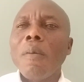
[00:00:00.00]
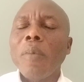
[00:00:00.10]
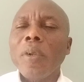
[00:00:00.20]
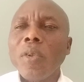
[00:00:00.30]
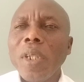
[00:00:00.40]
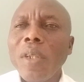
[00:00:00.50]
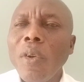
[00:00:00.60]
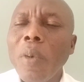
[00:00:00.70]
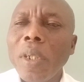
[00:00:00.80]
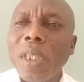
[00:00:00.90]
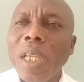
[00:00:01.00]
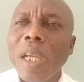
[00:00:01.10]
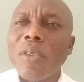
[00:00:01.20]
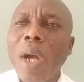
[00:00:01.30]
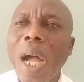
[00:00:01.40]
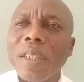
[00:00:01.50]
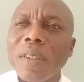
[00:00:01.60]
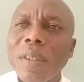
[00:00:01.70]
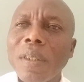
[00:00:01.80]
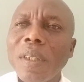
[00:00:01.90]
But today, nobody care to
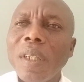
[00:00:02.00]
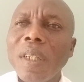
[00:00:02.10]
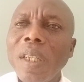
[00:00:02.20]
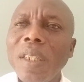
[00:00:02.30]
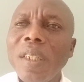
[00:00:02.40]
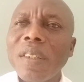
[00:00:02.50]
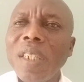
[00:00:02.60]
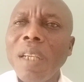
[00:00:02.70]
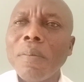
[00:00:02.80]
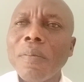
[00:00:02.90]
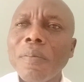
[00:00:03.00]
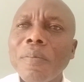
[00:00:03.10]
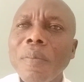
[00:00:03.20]
ask in his name.